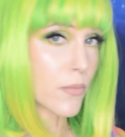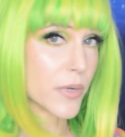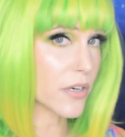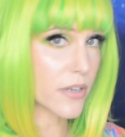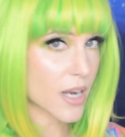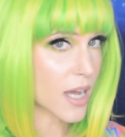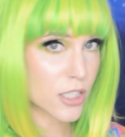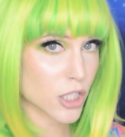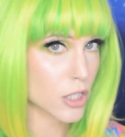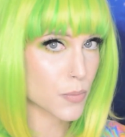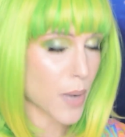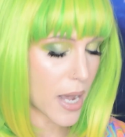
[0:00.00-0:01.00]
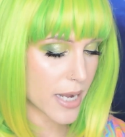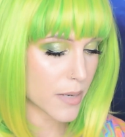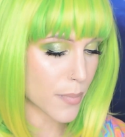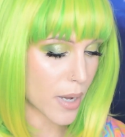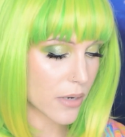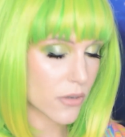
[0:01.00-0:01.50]
We are not just
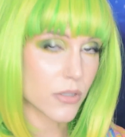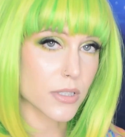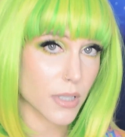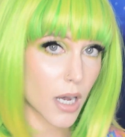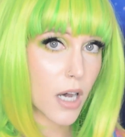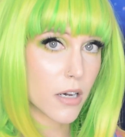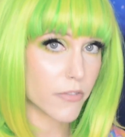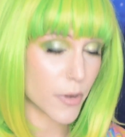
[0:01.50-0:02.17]
buying bottles of